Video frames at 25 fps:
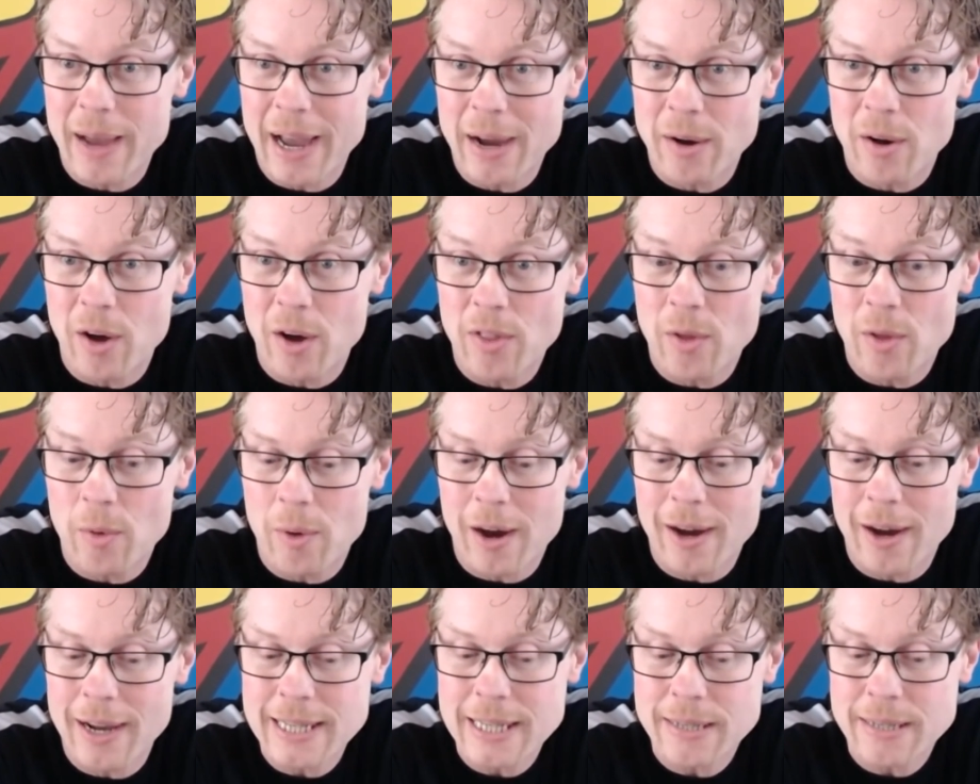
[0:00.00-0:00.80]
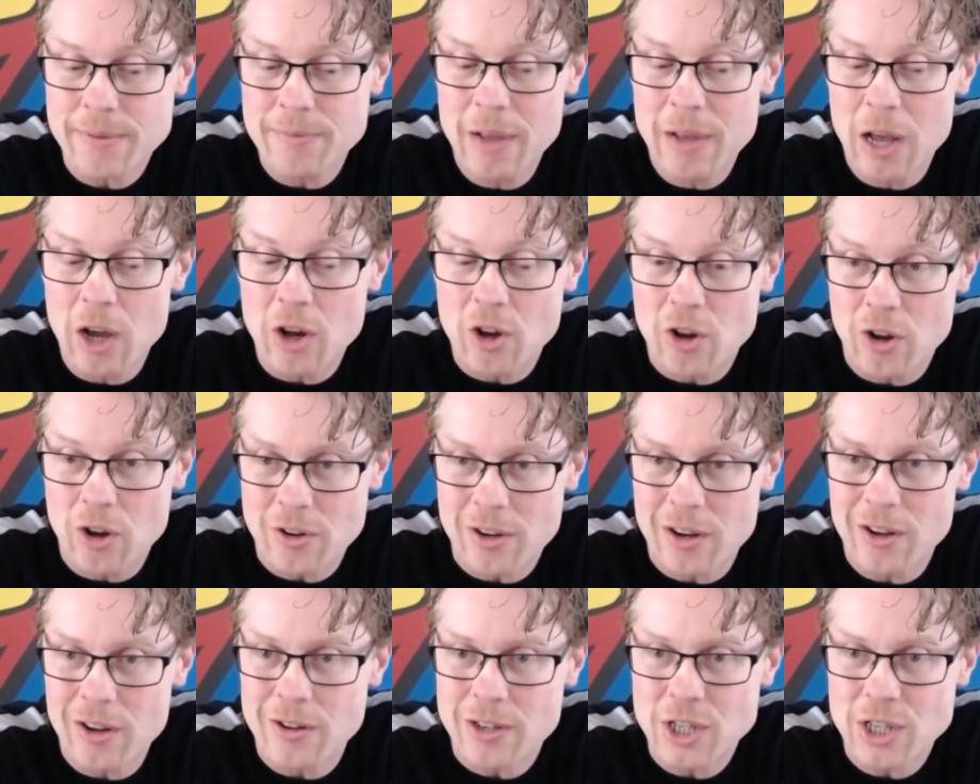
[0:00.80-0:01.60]
Otherwise, good
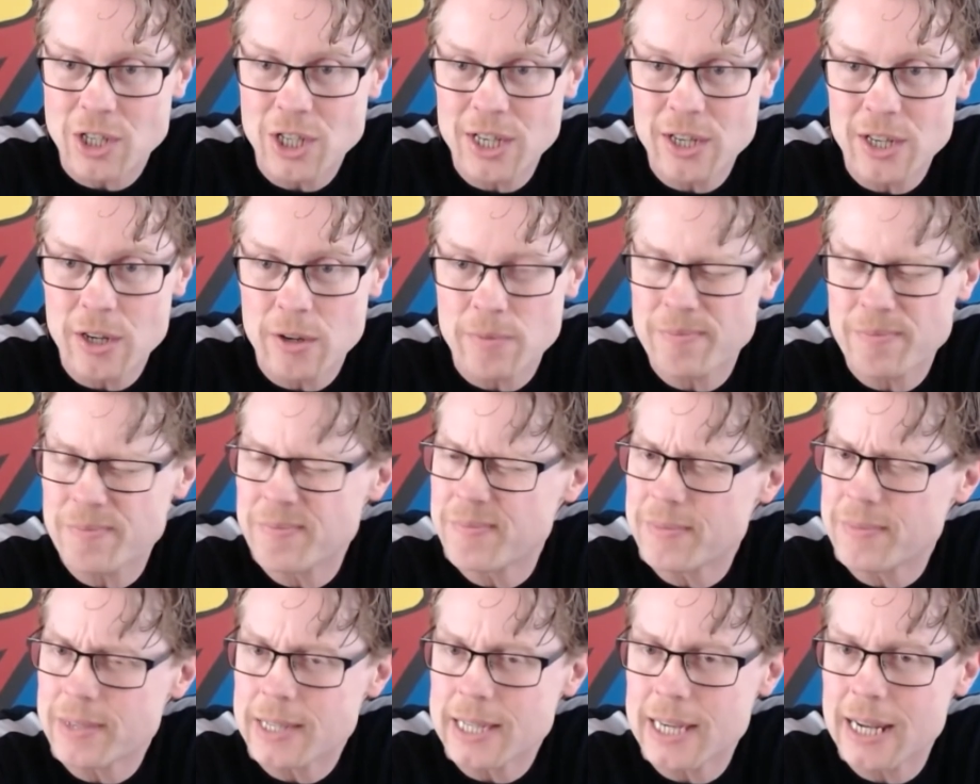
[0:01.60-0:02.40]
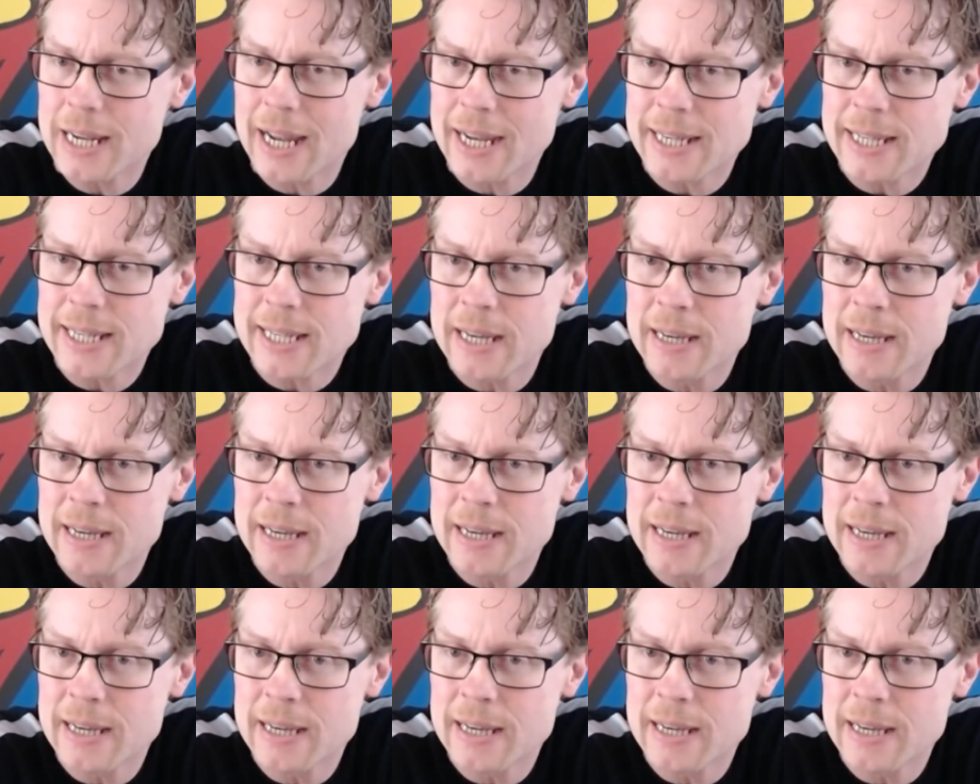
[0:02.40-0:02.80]
luck, chin up. See you later.